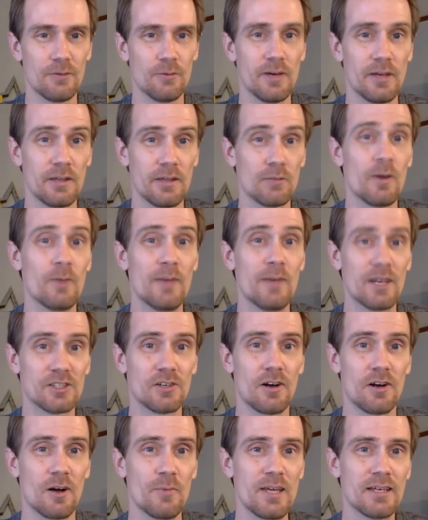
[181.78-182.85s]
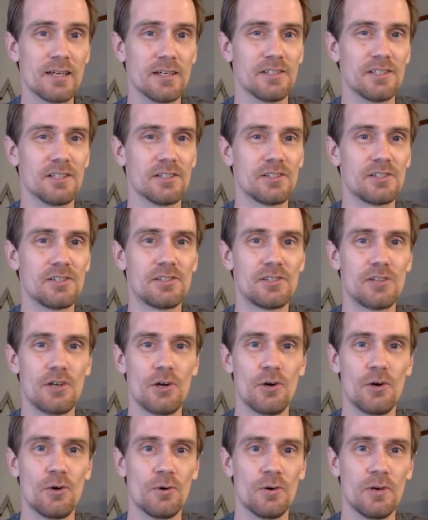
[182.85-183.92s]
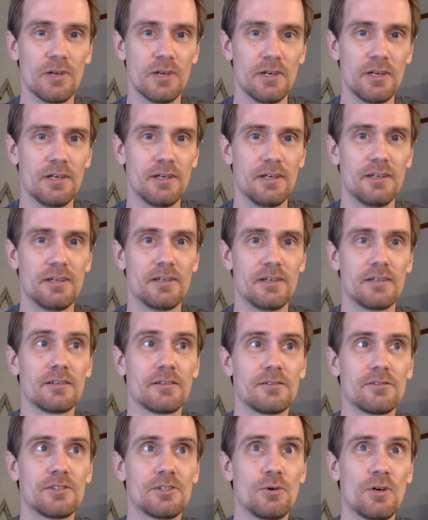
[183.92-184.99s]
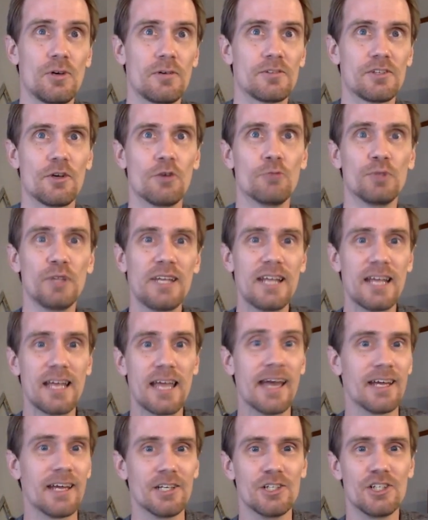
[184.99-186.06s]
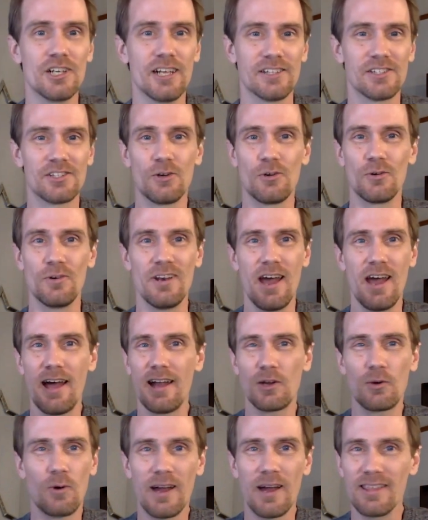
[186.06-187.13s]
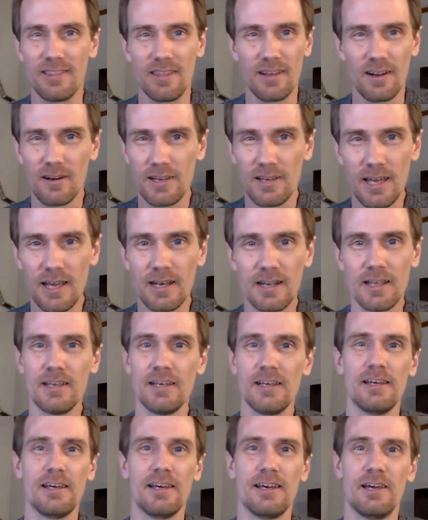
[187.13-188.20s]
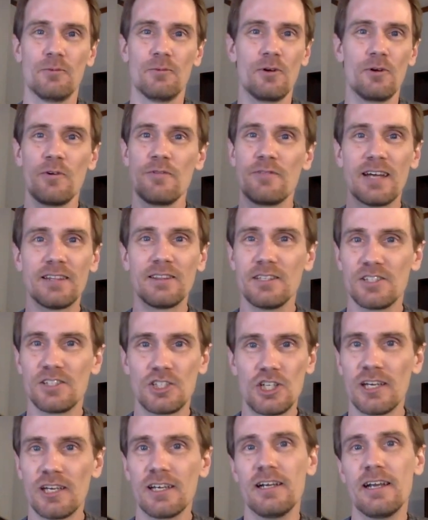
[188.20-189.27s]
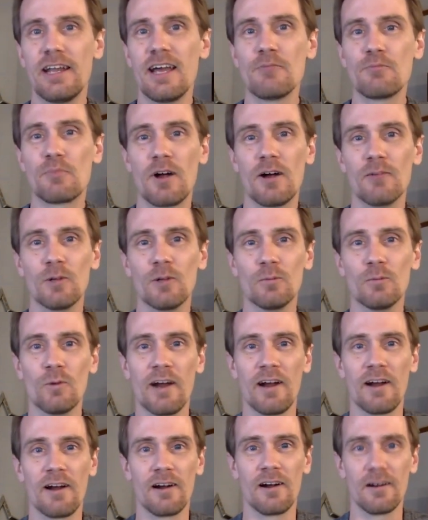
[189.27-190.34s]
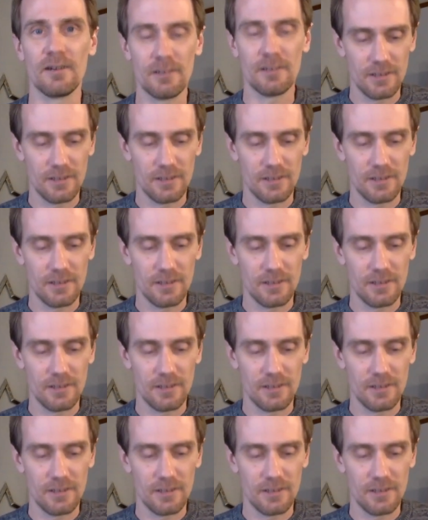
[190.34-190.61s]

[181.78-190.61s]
WebXR because it's so bleeding edge and so not quite there yet. And we've got this chicken and egg problem where